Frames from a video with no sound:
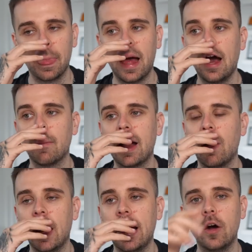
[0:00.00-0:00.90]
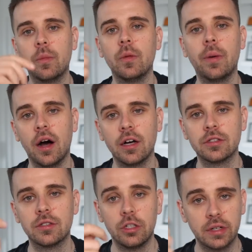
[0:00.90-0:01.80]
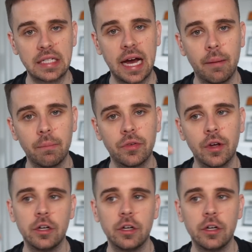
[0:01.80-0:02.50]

how about I help you pass your exams?